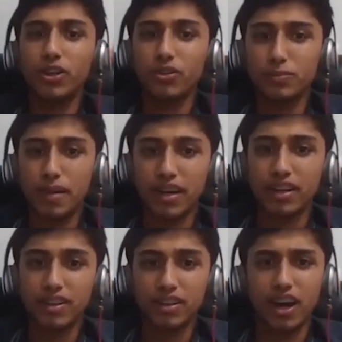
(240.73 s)

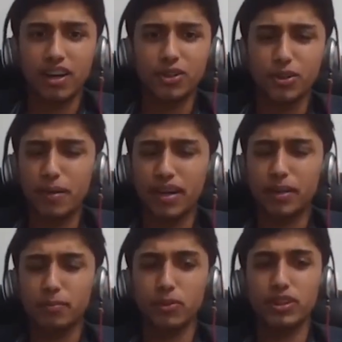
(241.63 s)
Arduino
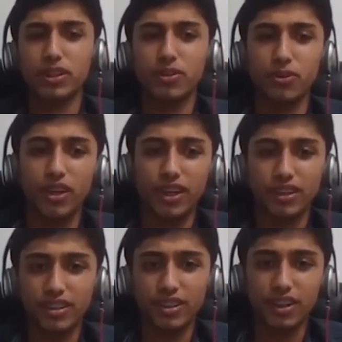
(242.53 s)
mega boards
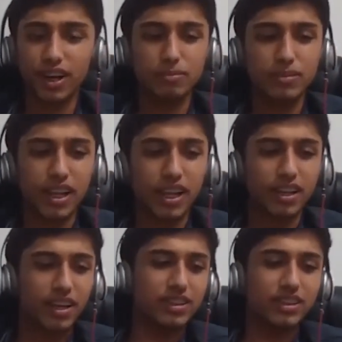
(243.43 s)
controlling the arms, and
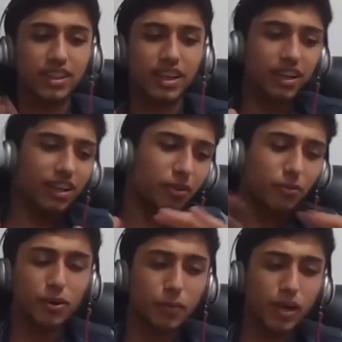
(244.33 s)
then they
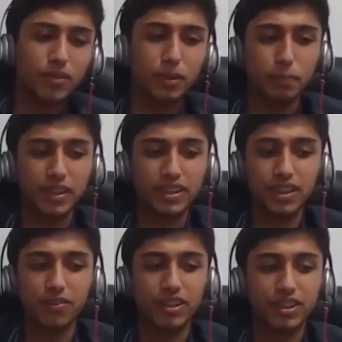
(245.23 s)
work well with a
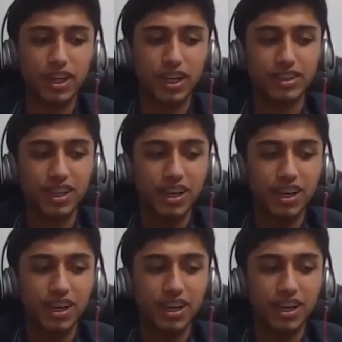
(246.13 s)
PC which has
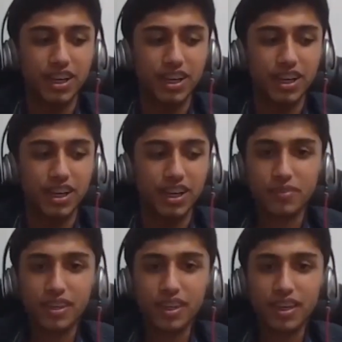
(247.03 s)
the
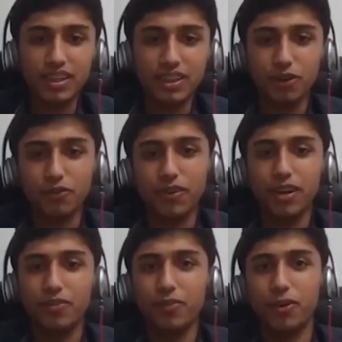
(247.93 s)

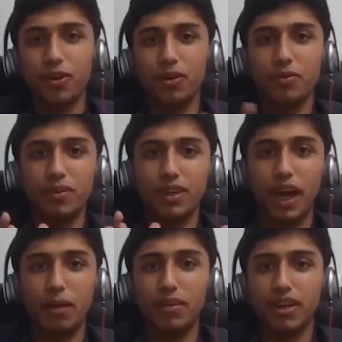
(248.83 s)
software for
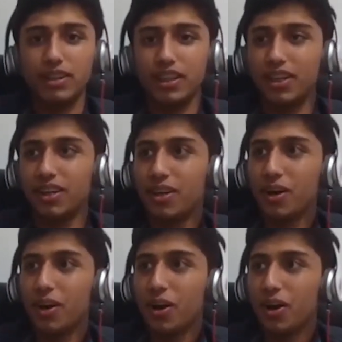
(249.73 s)
the cameras and
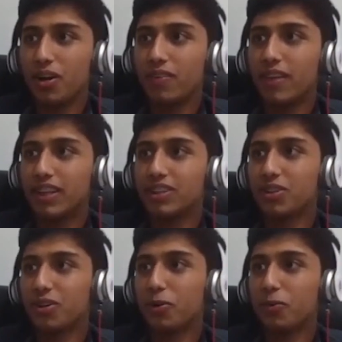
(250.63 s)
all of
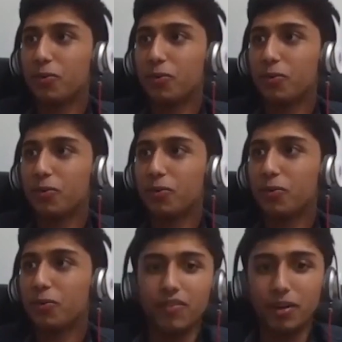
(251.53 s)
that. So I
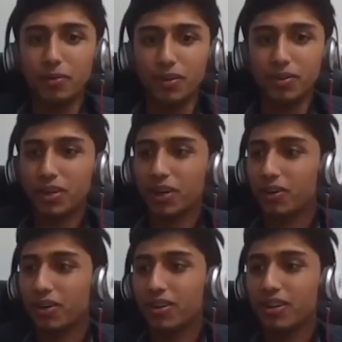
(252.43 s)
spent a lot of time
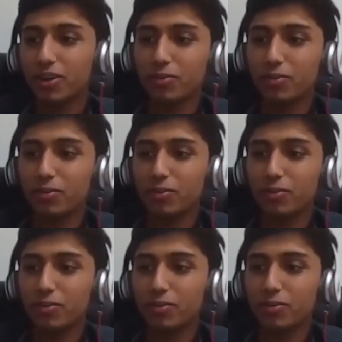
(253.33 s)
working on the
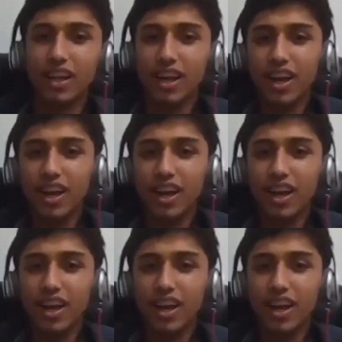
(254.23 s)
humanoid, and then